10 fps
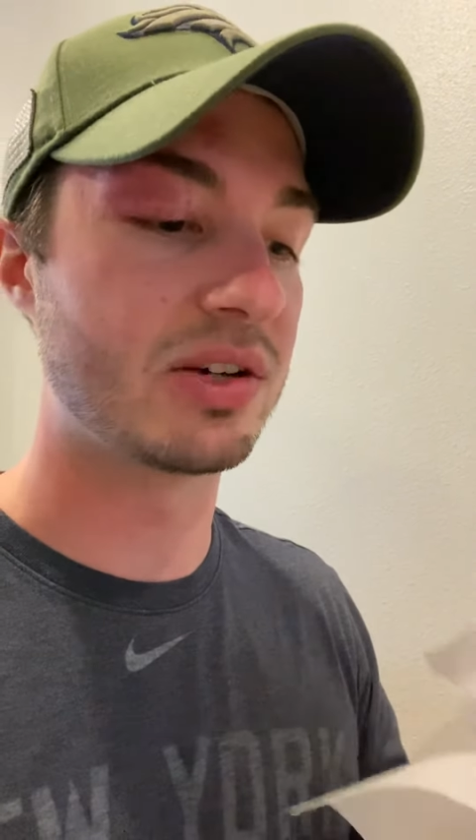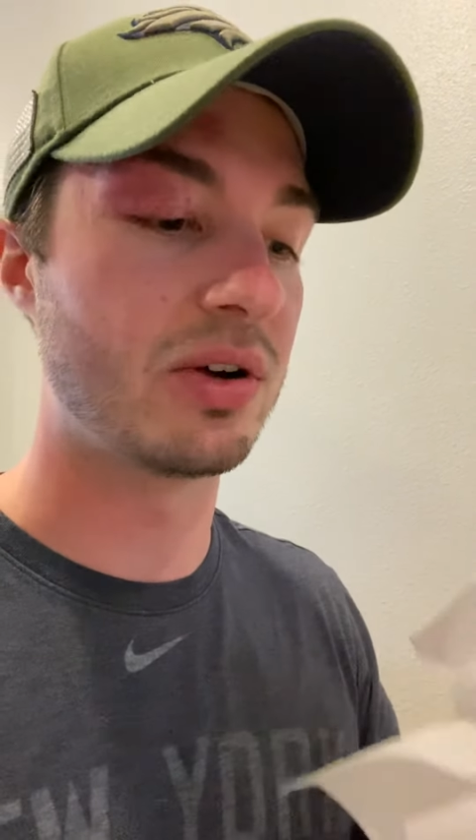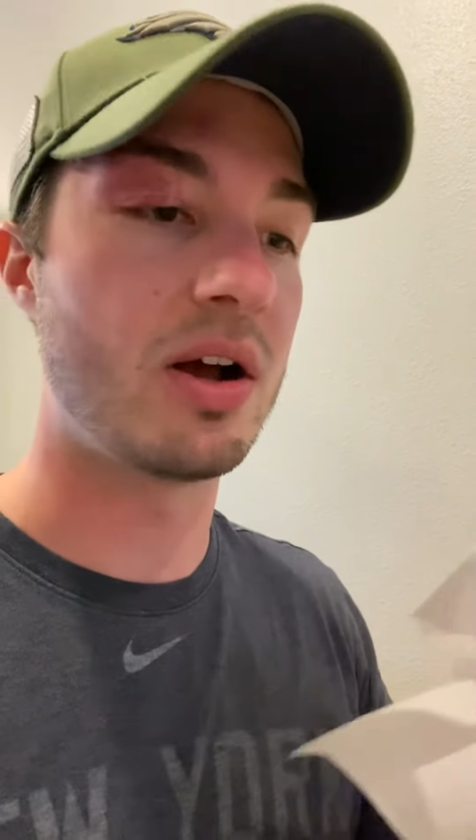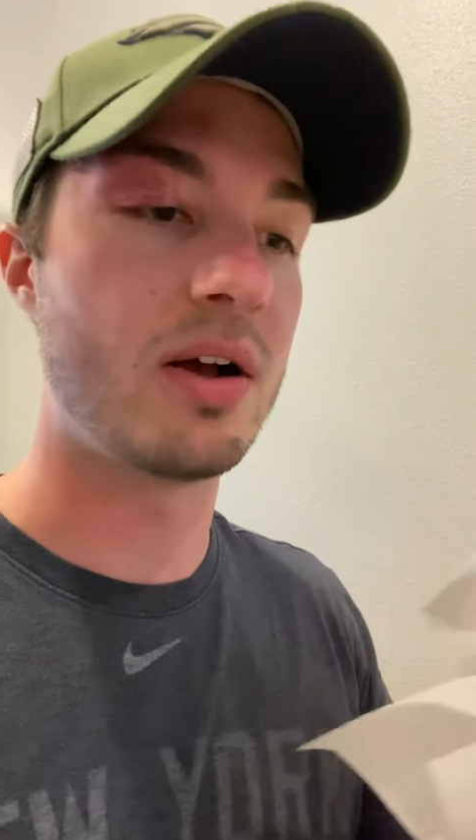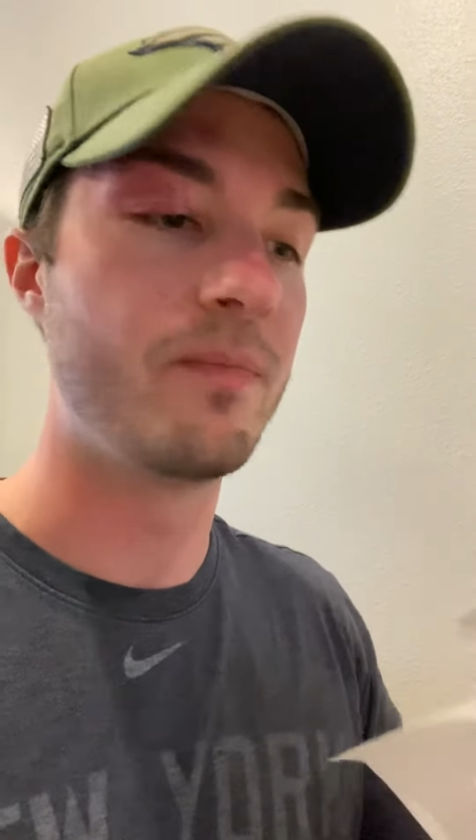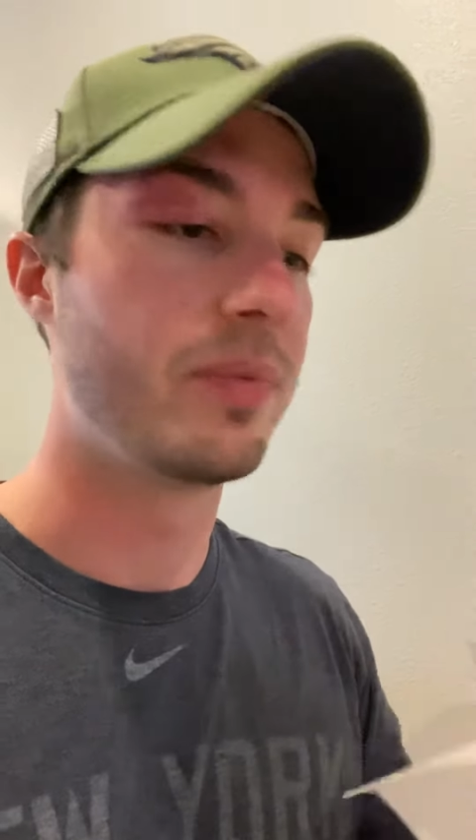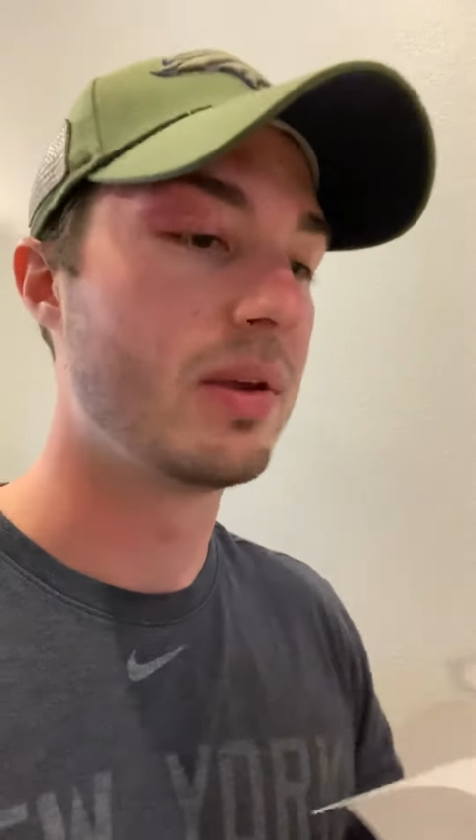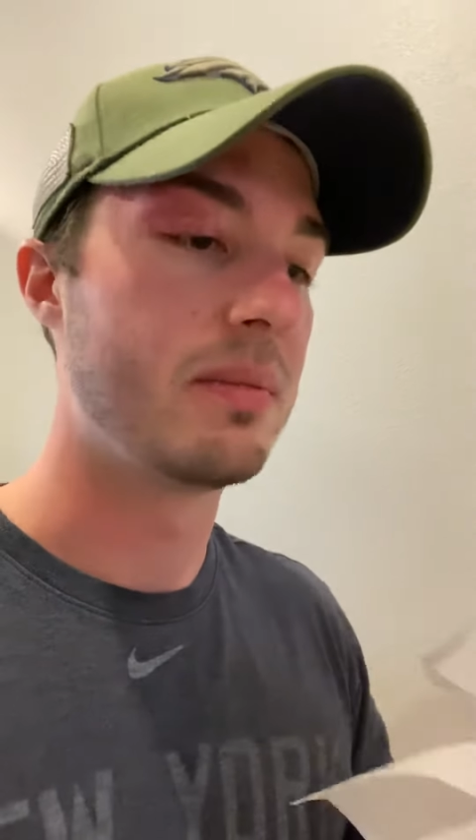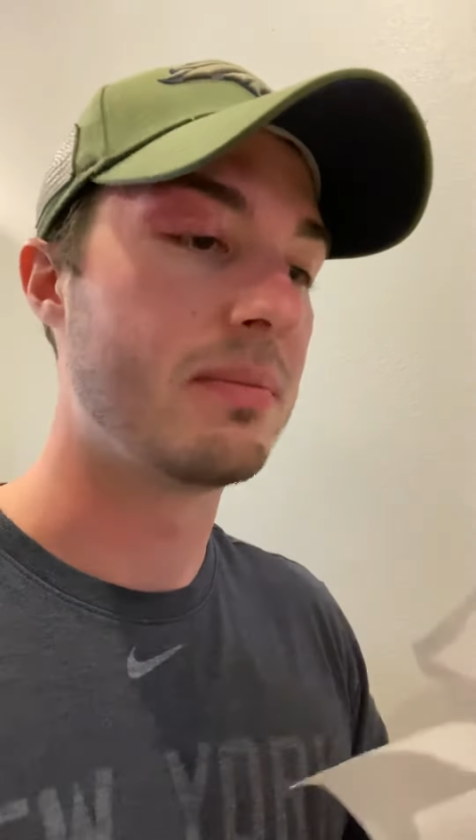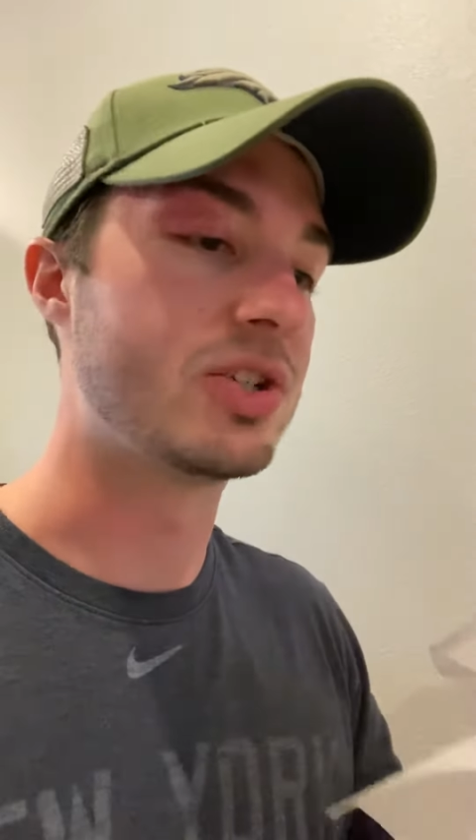they're all
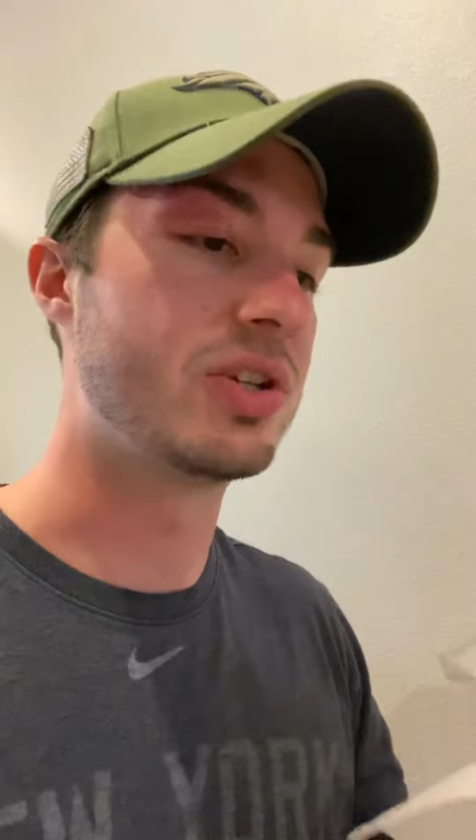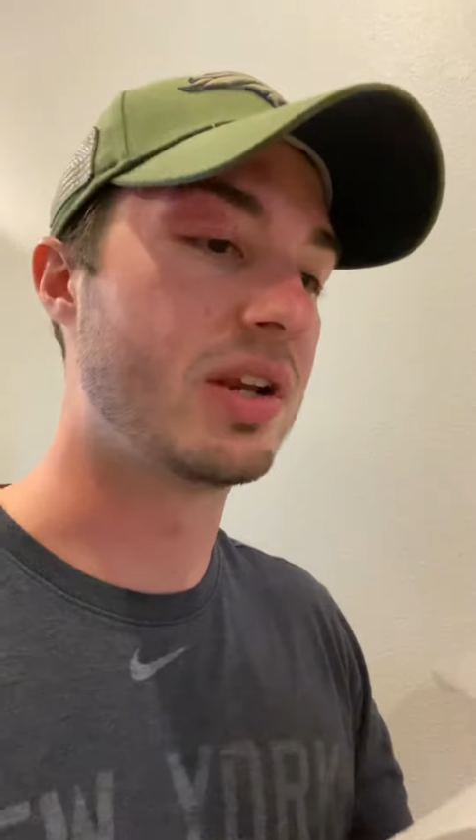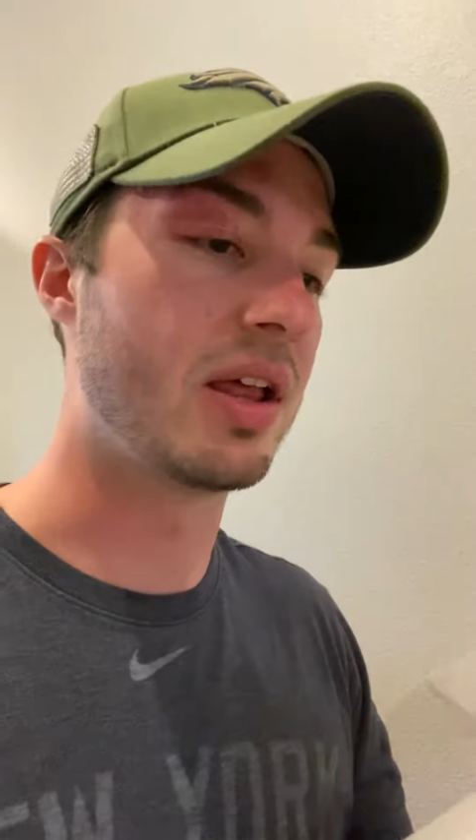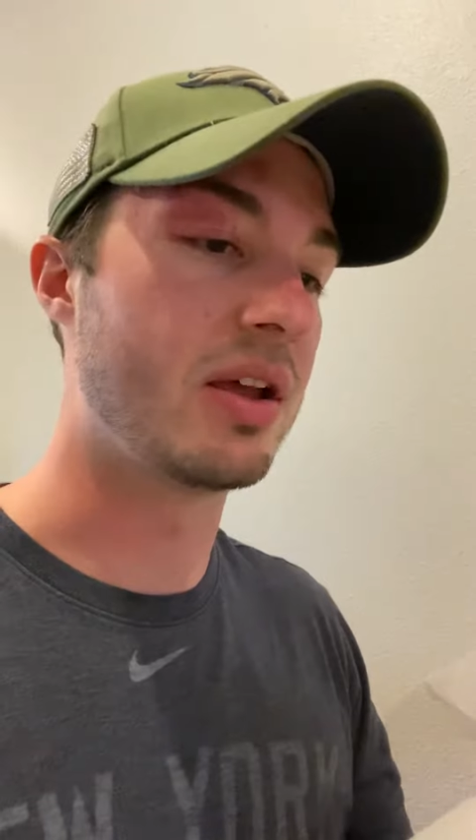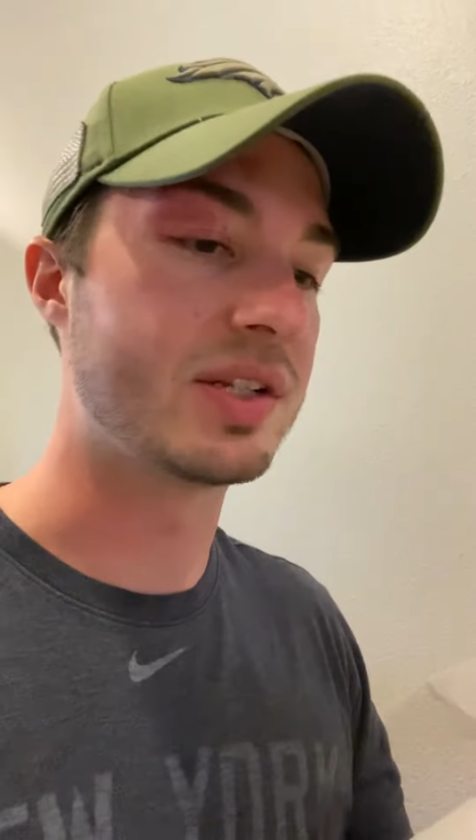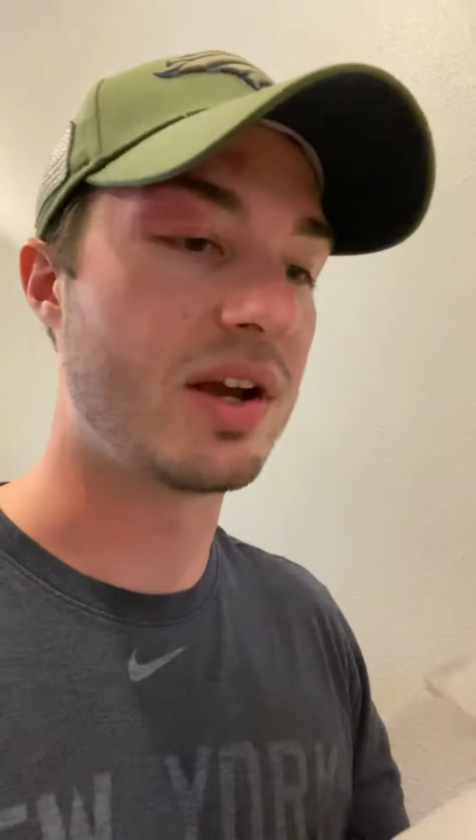meshing together.